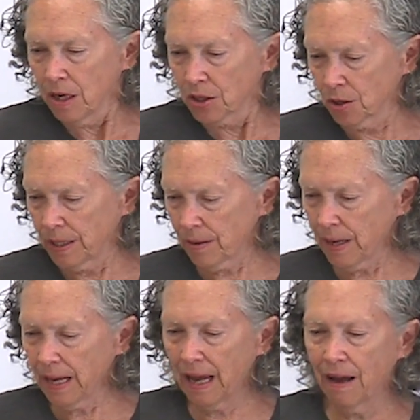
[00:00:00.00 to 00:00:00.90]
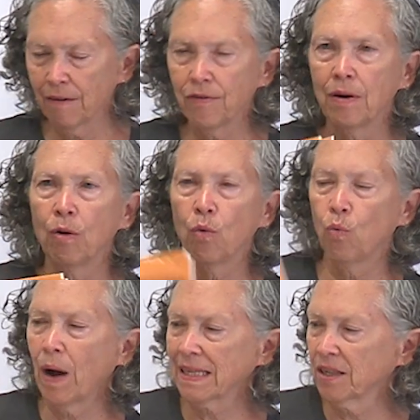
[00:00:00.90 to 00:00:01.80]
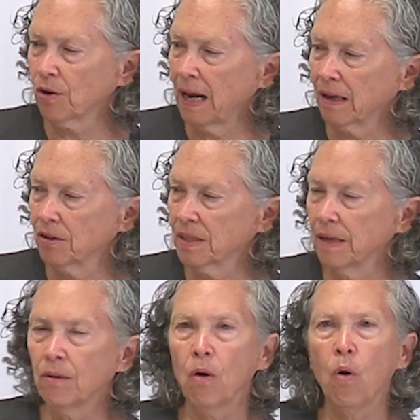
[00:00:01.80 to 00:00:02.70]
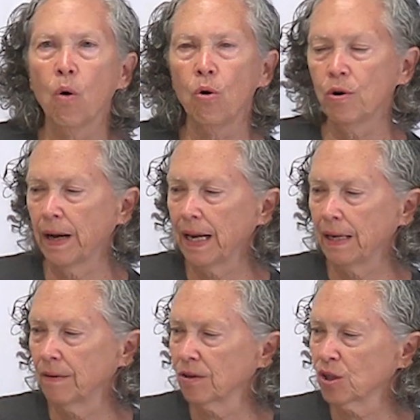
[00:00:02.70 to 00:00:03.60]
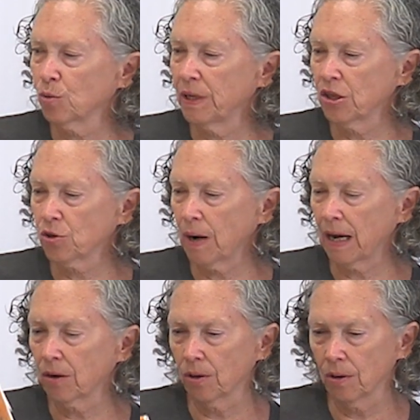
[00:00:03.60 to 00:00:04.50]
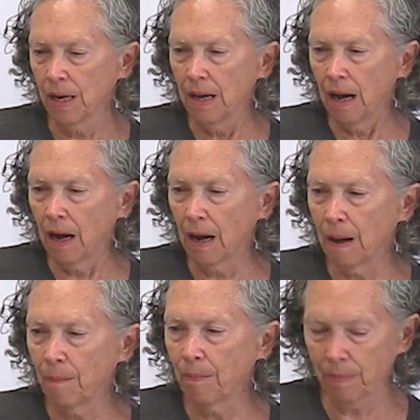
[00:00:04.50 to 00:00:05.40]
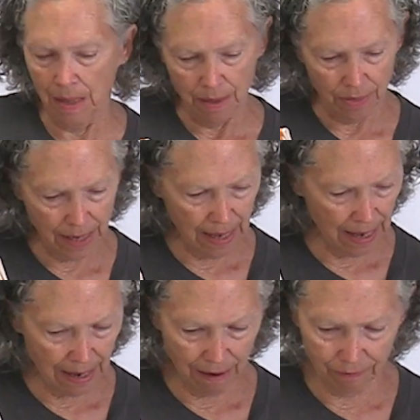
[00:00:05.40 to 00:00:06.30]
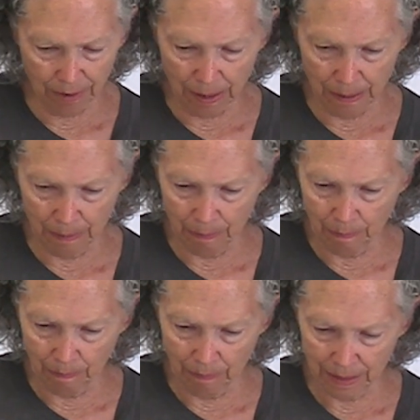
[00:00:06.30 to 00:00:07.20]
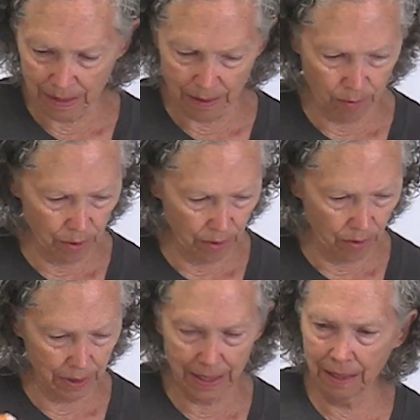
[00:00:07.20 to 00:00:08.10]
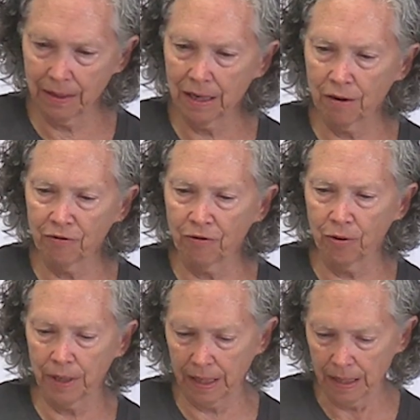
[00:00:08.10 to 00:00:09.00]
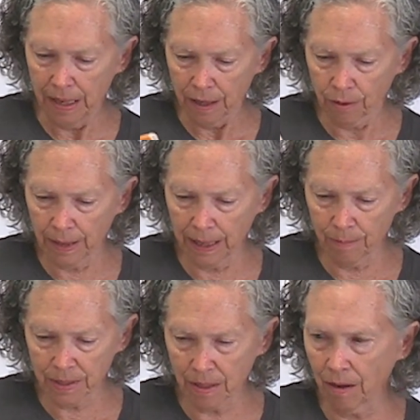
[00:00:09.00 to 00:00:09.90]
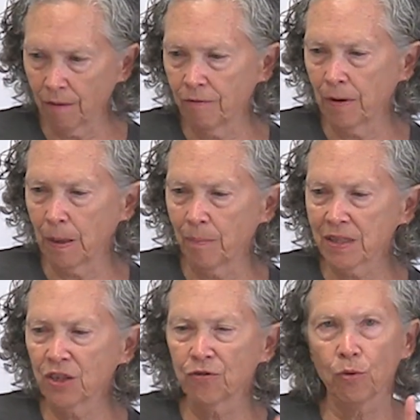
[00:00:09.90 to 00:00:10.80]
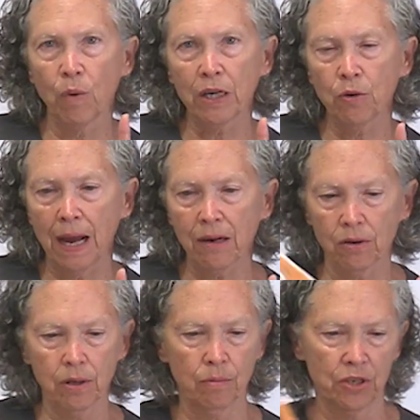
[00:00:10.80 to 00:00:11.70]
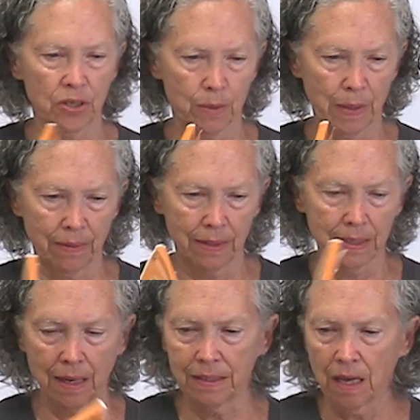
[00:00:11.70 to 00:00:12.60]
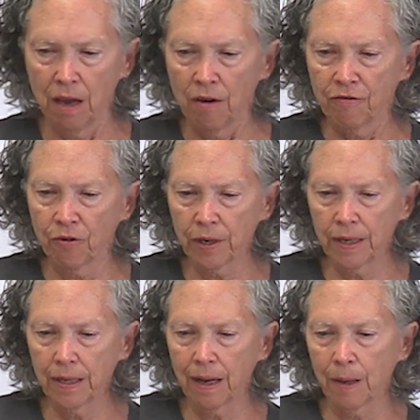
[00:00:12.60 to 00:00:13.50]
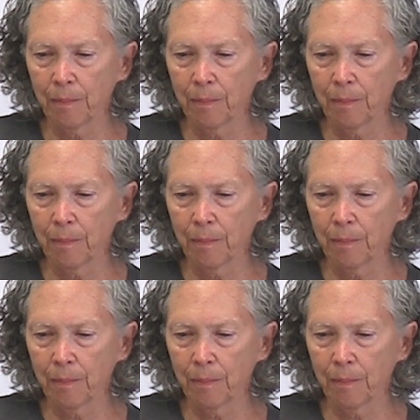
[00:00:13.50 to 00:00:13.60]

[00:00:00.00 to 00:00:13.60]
So here I have Wasa crackers. They are a whole grain. They're a Swedish cracker. They have, let's see, I wrote it all down here, 40 grams of, this is for 1 cracker, which is about this size, 40